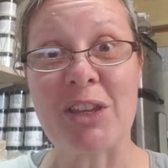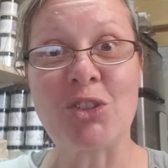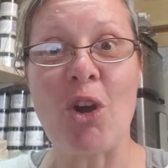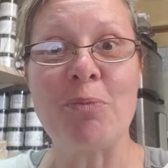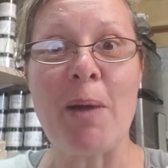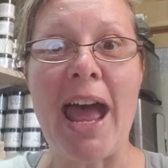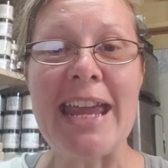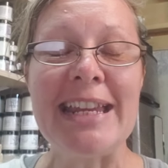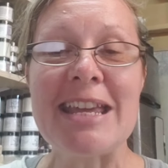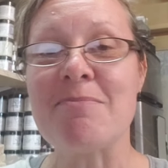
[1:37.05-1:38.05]
start
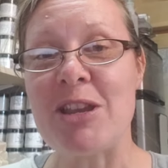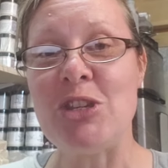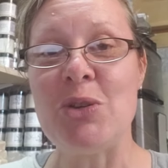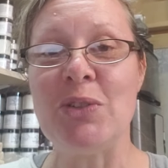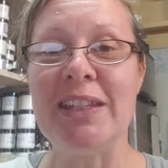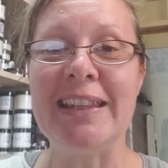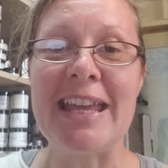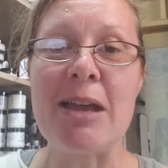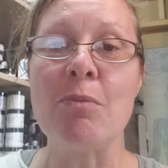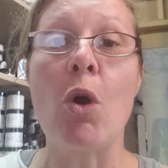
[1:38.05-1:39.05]
buying them and using
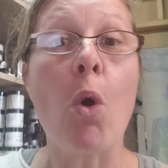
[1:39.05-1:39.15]
them